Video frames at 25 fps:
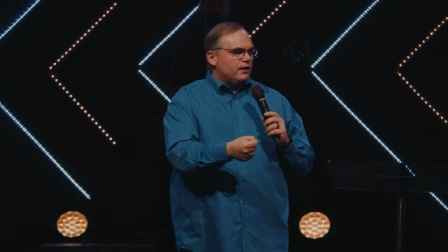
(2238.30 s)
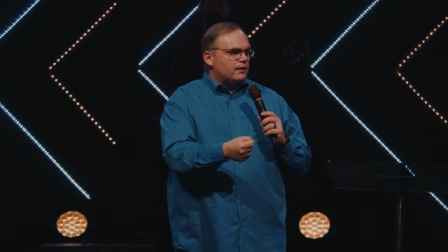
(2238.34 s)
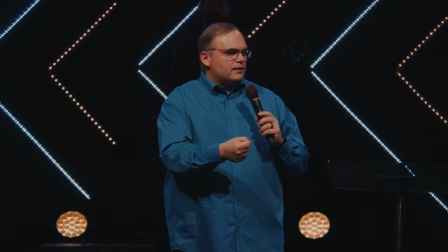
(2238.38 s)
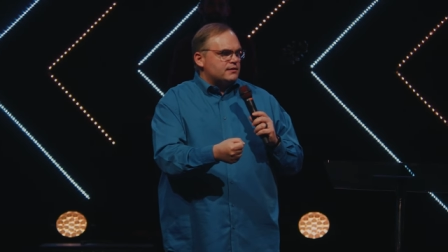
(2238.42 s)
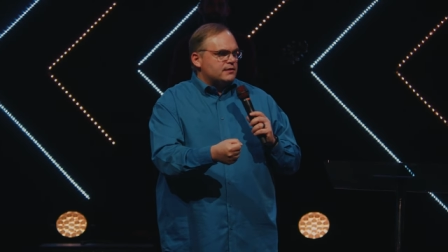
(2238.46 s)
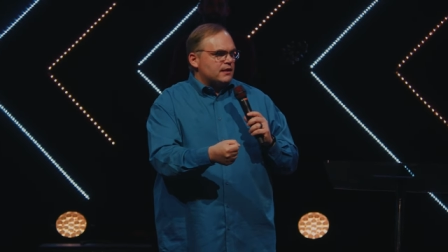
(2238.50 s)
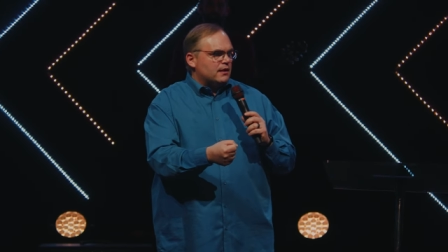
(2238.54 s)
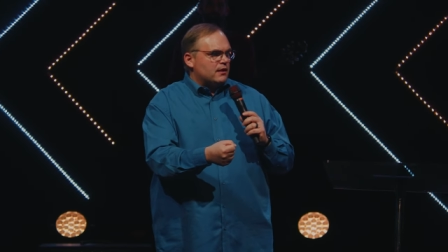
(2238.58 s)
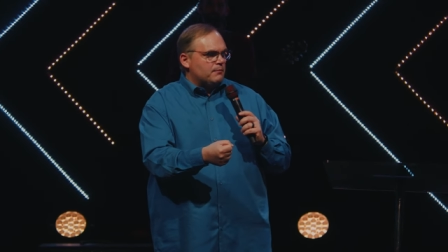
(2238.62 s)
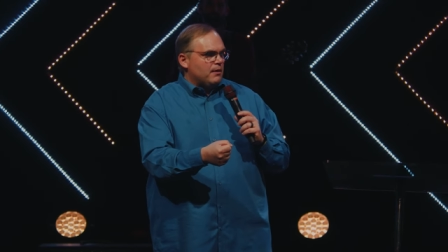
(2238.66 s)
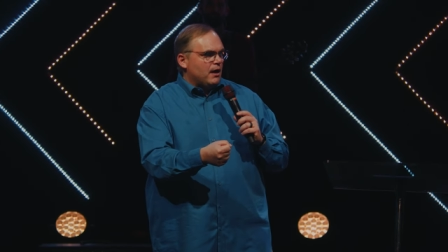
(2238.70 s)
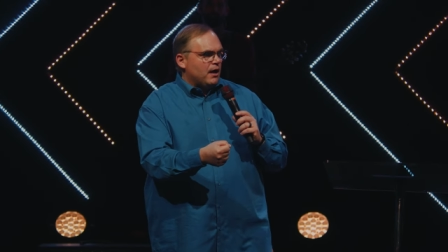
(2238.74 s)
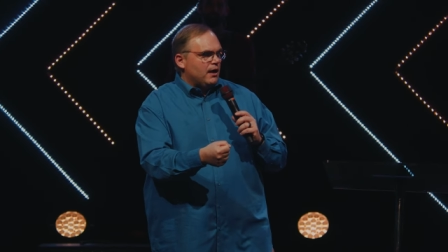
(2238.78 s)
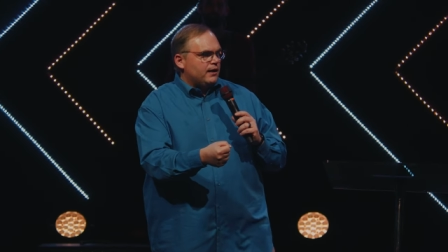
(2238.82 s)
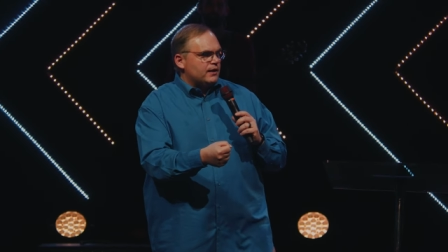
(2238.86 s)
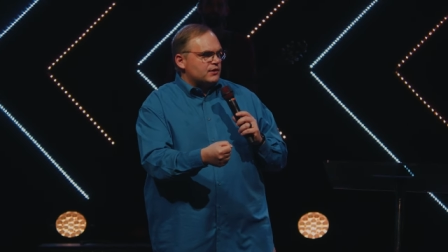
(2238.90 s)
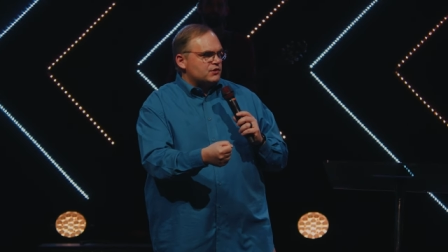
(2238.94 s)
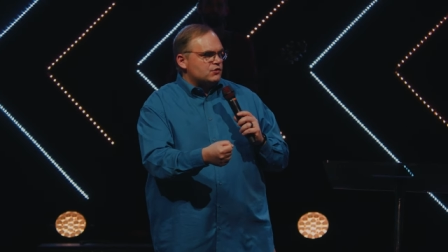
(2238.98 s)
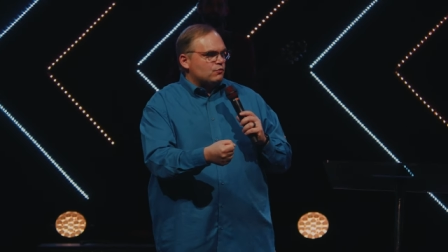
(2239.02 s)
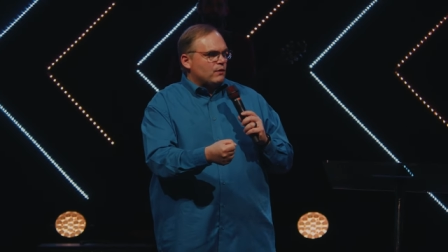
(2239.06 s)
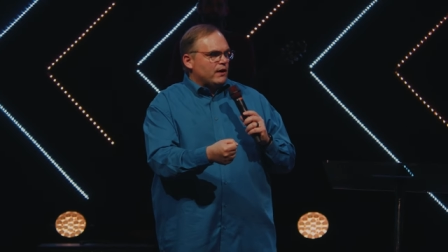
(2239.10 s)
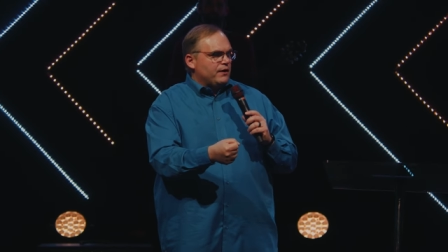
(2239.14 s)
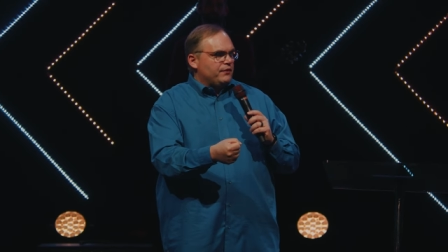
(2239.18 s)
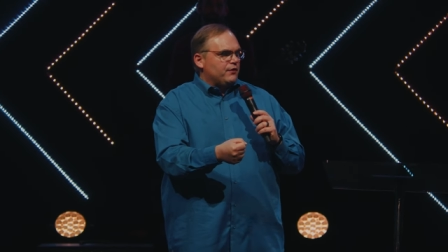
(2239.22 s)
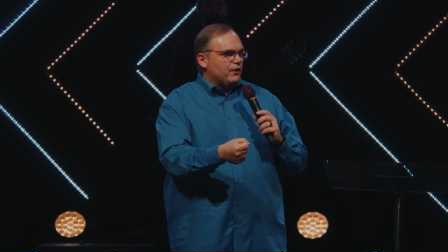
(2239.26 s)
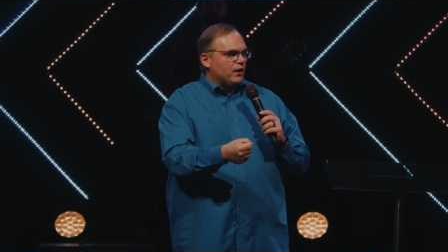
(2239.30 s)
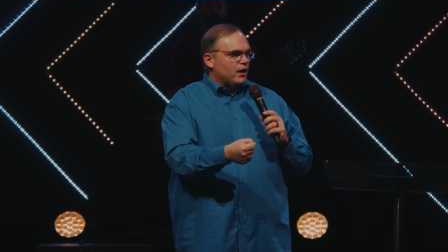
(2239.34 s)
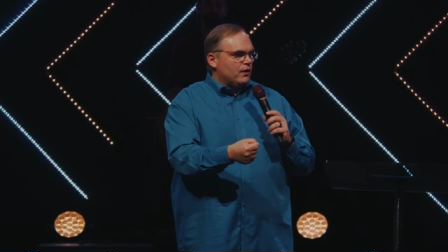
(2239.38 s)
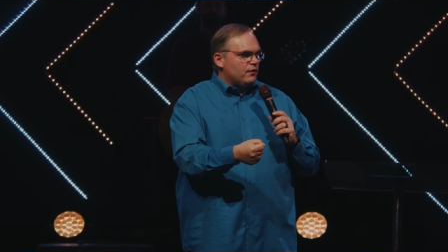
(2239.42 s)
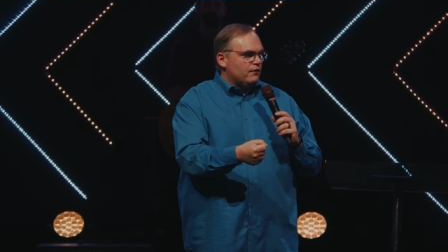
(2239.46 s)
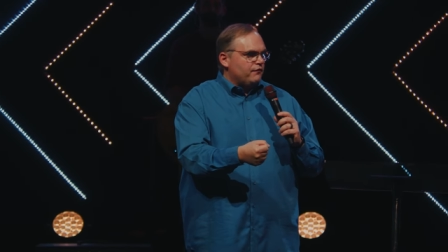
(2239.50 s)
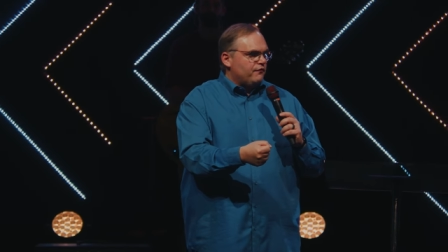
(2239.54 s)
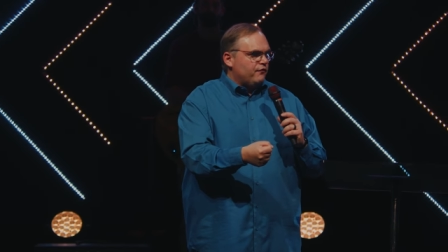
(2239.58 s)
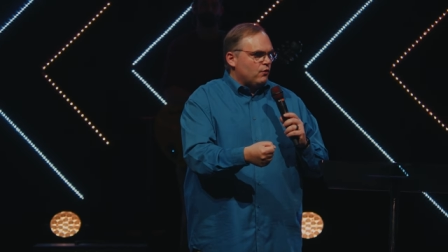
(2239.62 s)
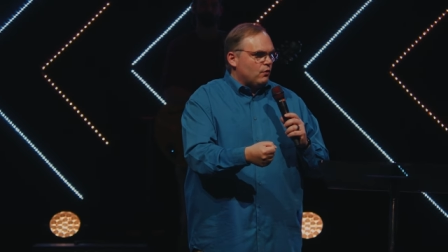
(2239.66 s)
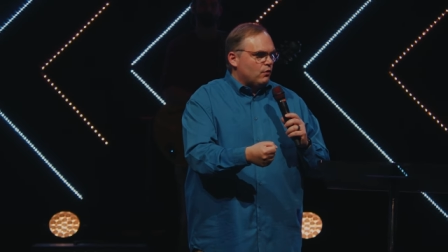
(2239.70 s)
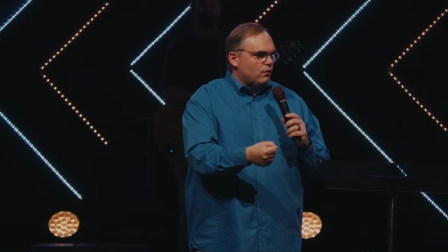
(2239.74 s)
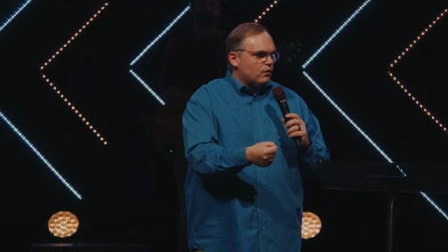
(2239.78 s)
Telemachus right there on the
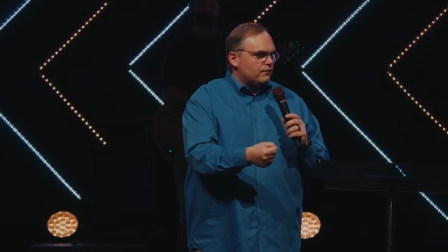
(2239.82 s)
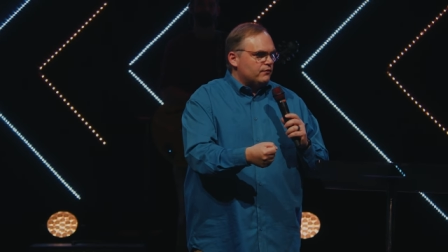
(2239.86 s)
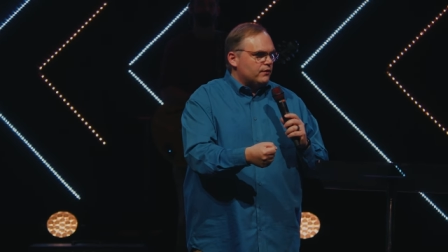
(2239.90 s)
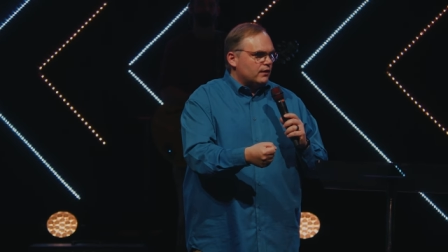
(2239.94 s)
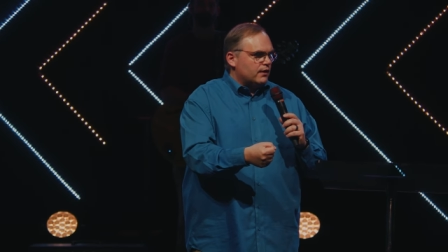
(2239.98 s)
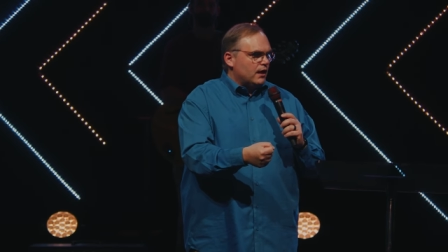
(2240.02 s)
floor of the